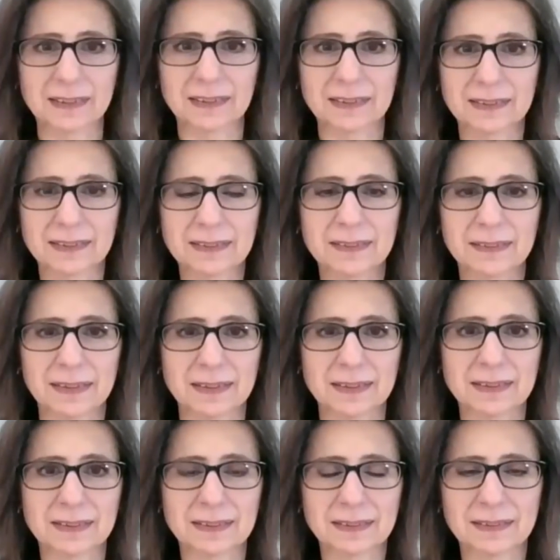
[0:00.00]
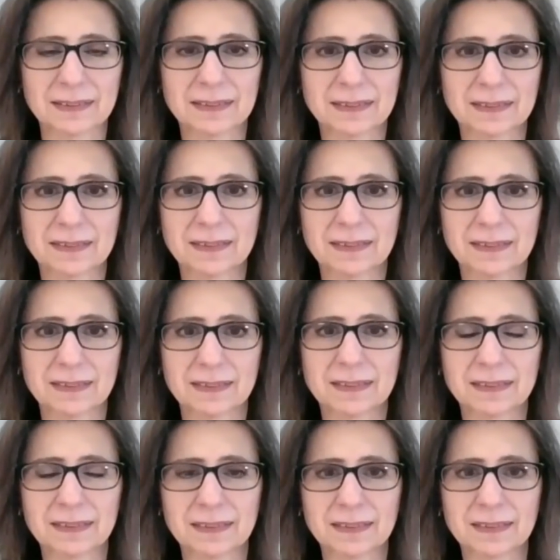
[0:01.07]
Yes. So the focus is on
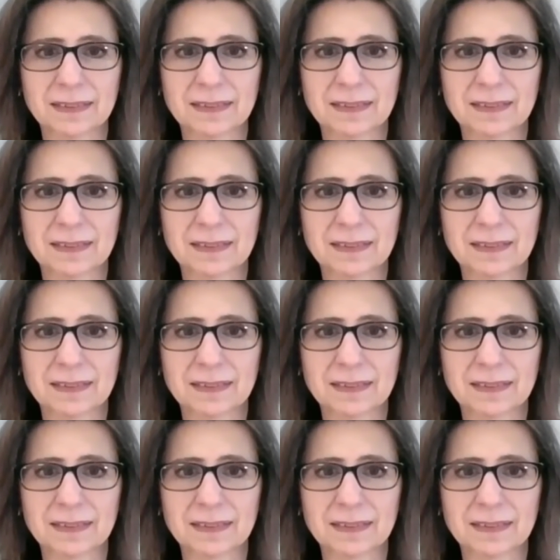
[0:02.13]
maintaining the